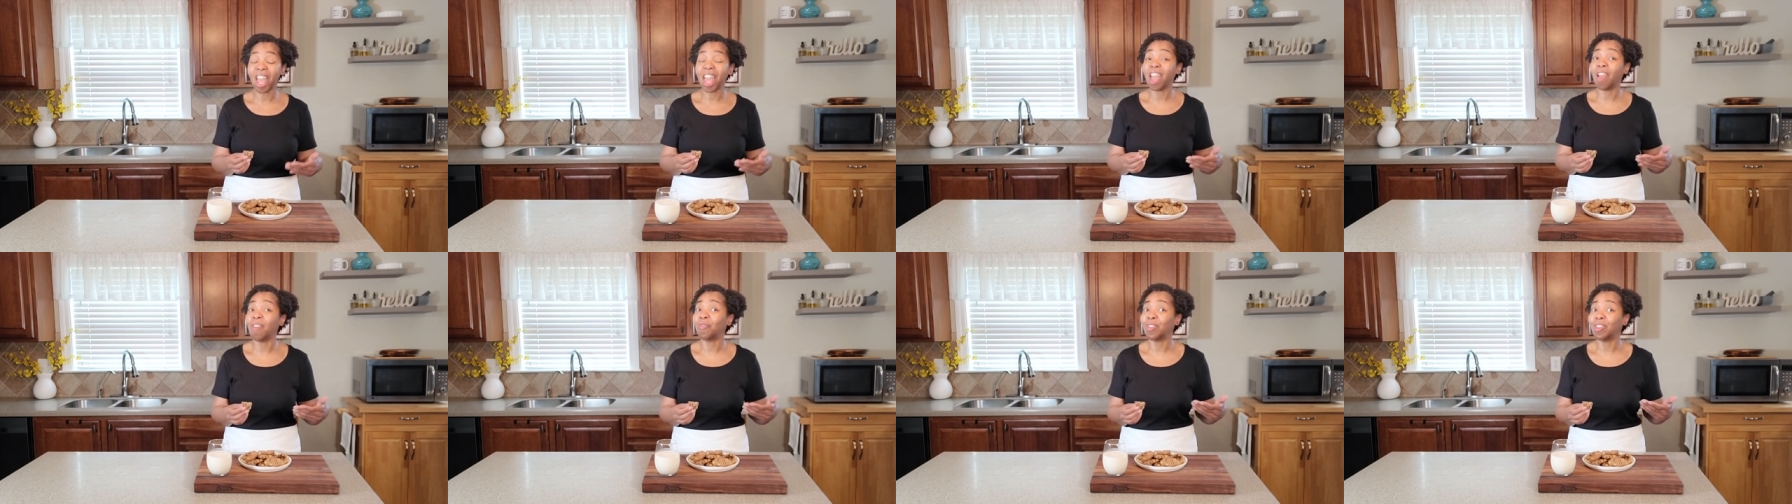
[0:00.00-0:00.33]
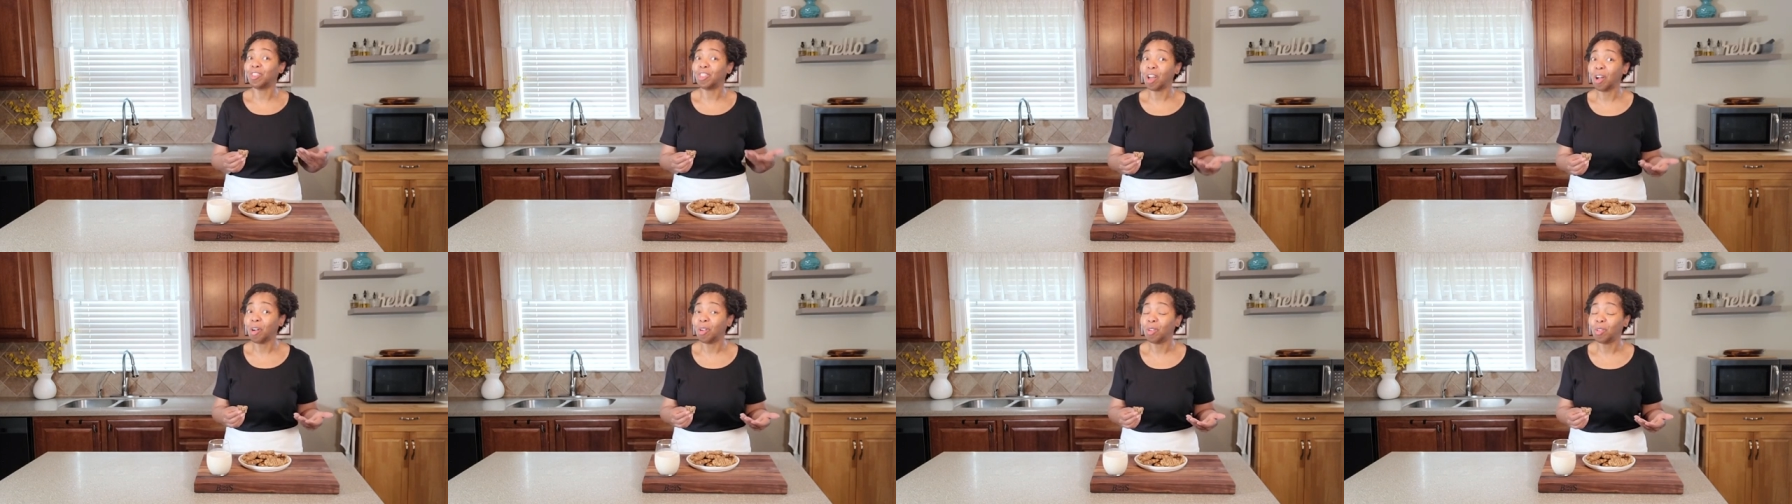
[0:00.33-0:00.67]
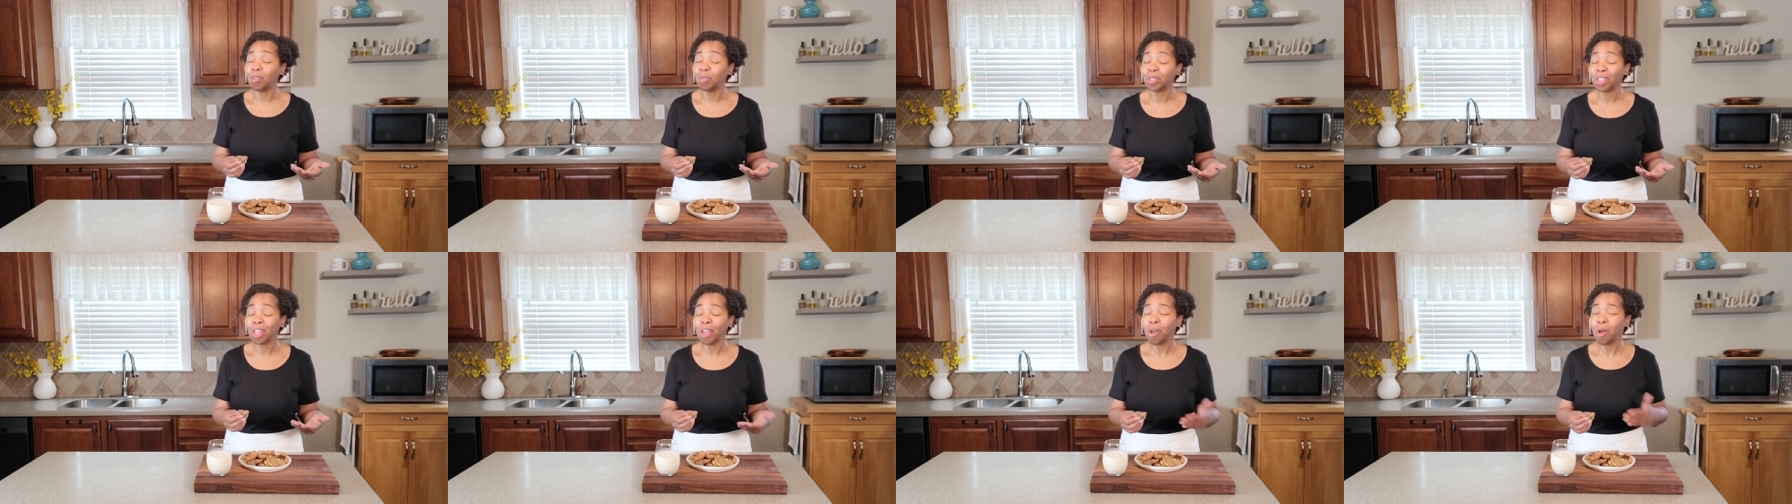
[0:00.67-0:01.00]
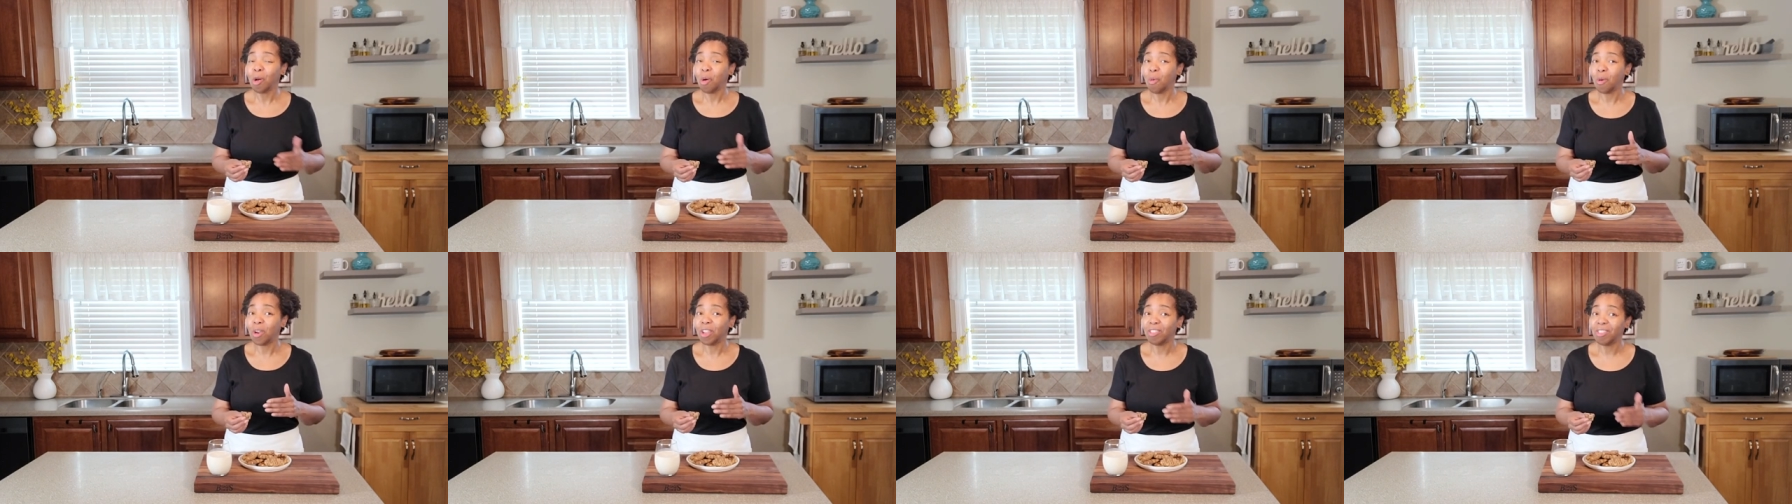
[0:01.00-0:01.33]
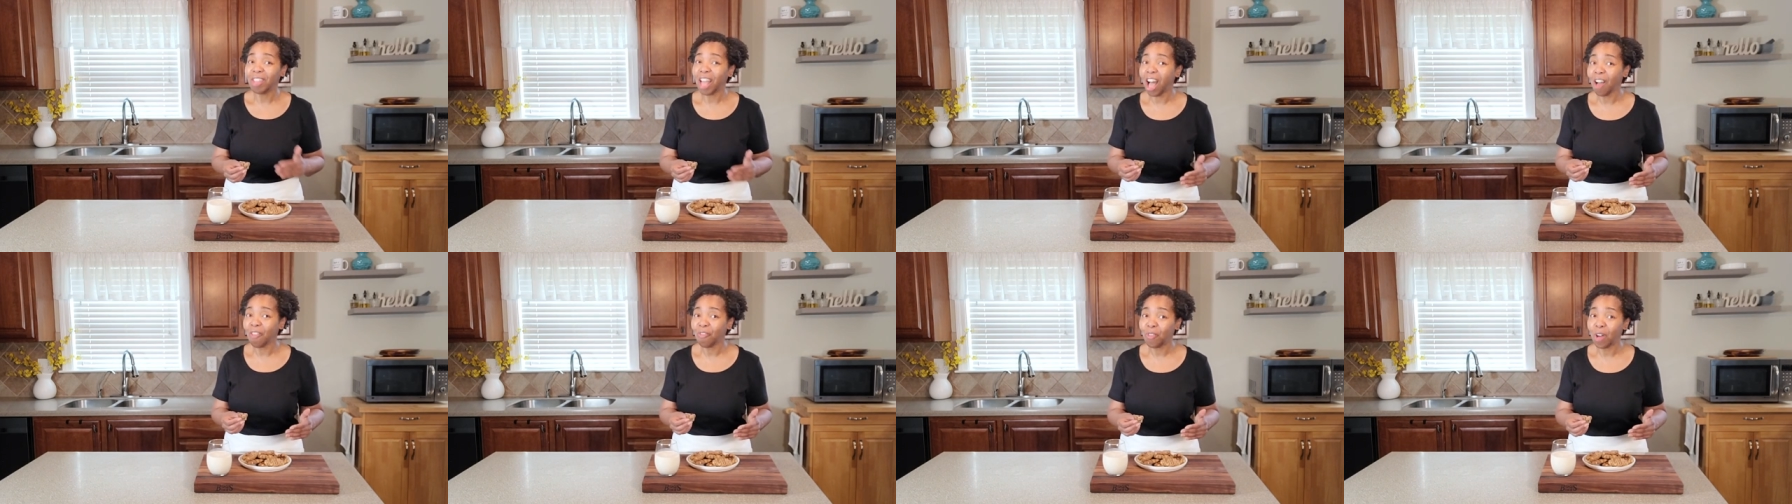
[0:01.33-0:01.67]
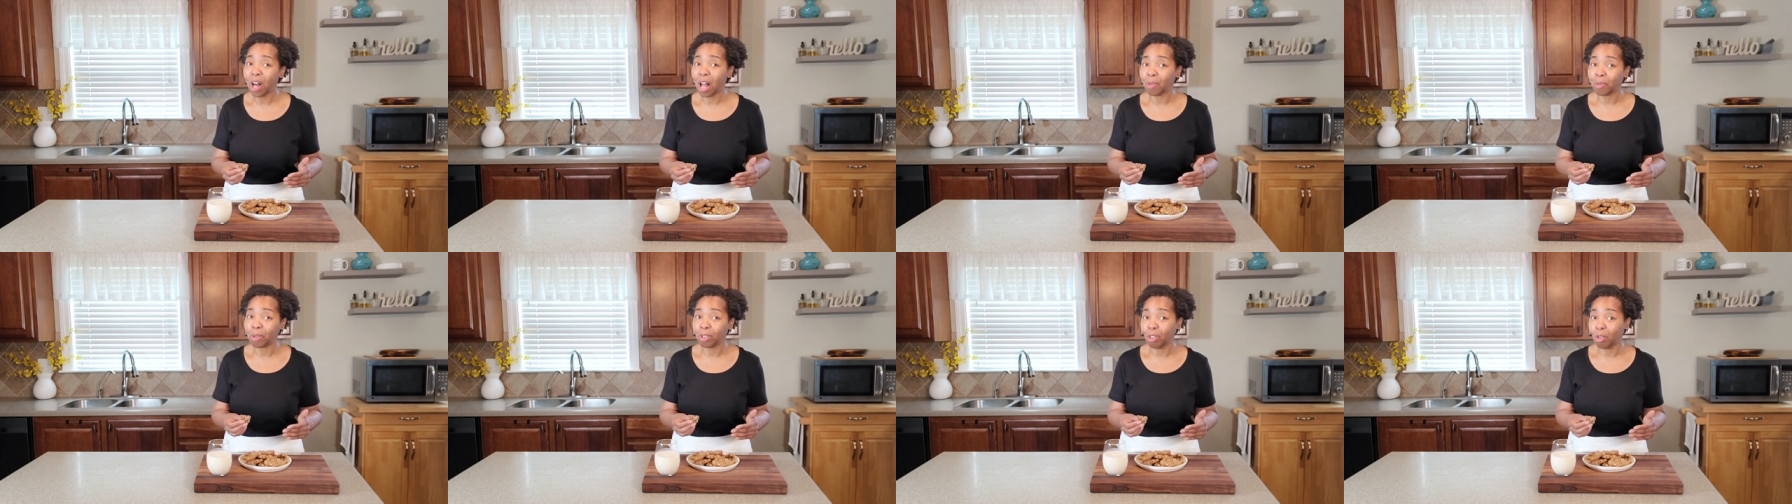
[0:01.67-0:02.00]
And for those who are not
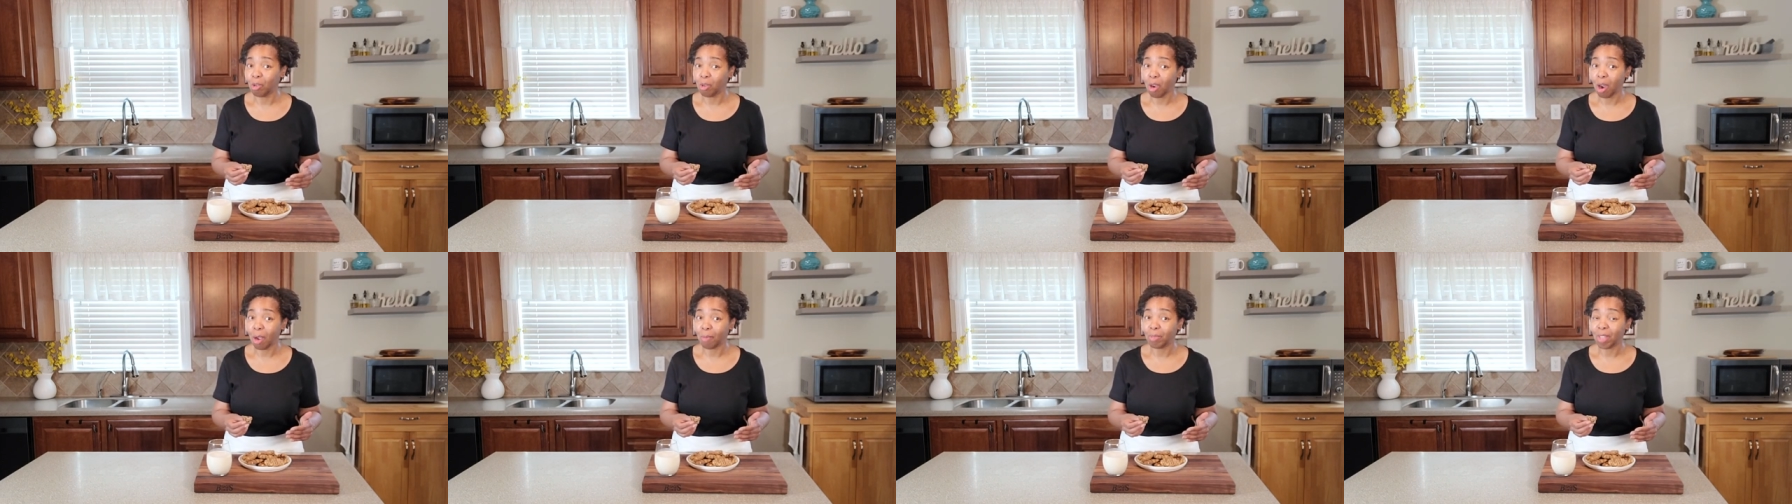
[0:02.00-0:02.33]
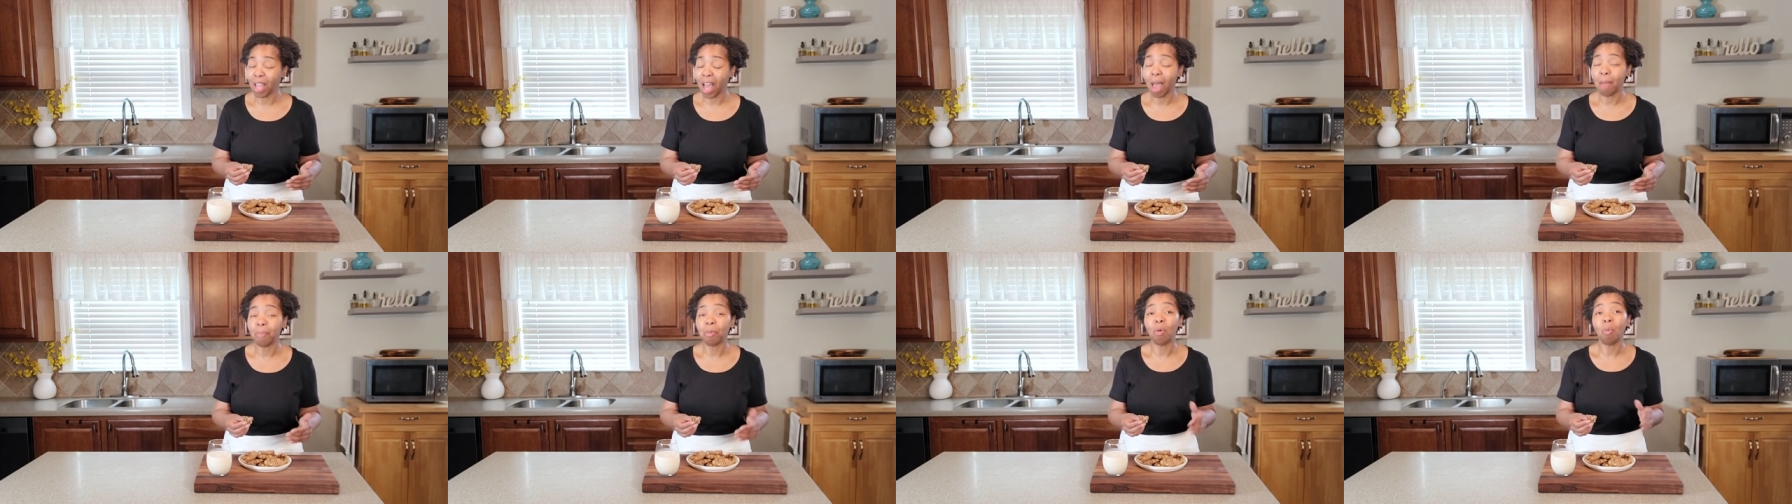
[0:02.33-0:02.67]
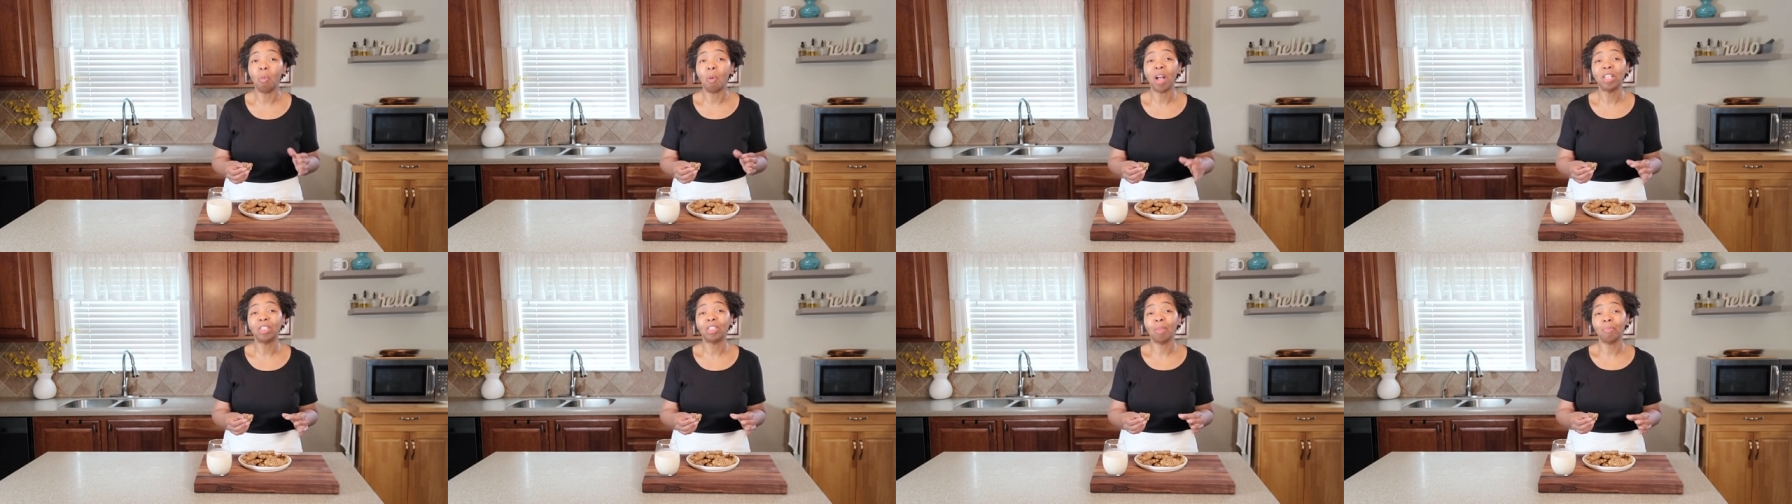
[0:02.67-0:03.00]
following low carb diet but want